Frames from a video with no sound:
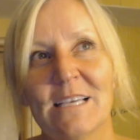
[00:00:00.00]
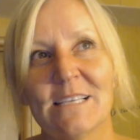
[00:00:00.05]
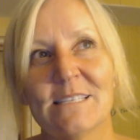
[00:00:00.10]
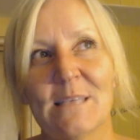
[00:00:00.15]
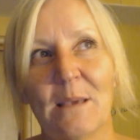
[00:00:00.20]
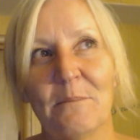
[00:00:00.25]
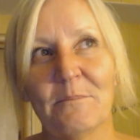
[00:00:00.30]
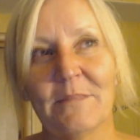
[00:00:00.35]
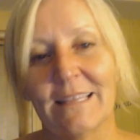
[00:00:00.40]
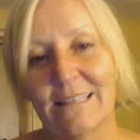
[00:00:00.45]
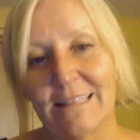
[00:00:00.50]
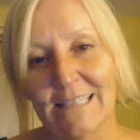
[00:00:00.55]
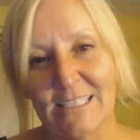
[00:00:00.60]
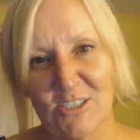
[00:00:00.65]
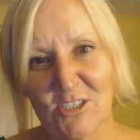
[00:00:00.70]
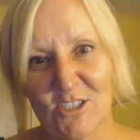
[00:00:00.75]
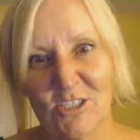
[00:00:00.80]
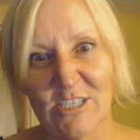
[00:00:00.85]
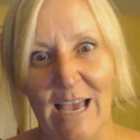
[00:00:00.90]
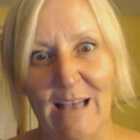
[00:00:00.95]
something
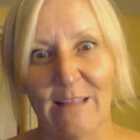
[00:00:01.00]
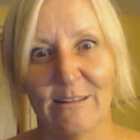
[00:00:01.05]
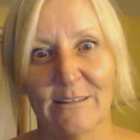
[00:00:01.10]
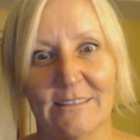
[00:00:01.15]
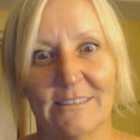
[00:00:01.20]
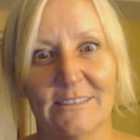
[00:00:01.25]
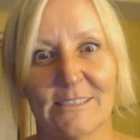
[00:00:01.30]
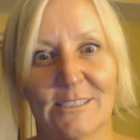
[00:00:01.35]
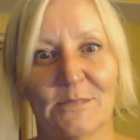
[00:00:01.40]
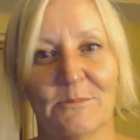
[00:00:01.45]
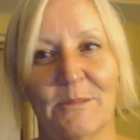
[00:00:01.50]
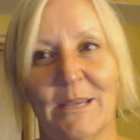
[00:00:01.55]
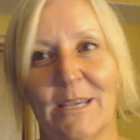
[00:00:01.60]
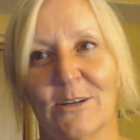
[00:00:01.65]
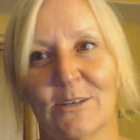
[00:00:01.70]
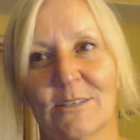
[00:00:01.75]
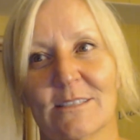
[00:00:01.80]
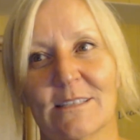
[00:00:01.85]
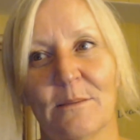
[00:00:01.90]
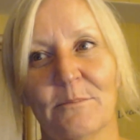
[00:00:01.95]
that's challenged
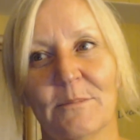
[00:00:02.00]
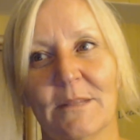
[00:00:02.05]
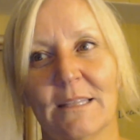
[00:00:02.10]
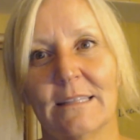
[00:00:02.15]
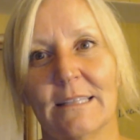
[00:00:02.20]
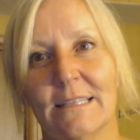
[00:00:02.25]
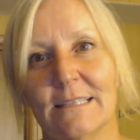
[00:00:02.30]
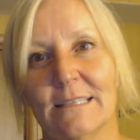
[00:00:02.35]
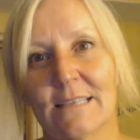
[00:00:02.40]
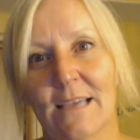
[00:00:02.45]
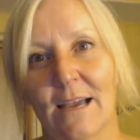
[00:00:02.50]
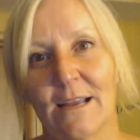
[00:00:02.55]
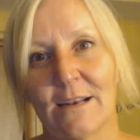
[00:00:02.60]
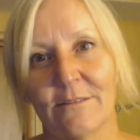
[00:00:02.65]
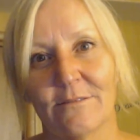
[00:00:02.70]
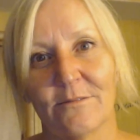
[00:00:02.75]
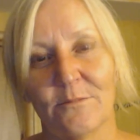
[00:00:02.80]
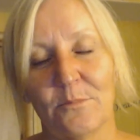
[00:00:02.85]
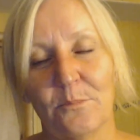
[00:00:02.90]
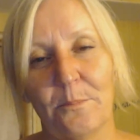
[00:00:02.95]
me, or something that's kind
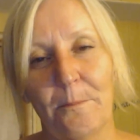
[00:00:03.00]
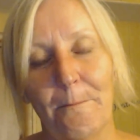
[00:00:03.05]
of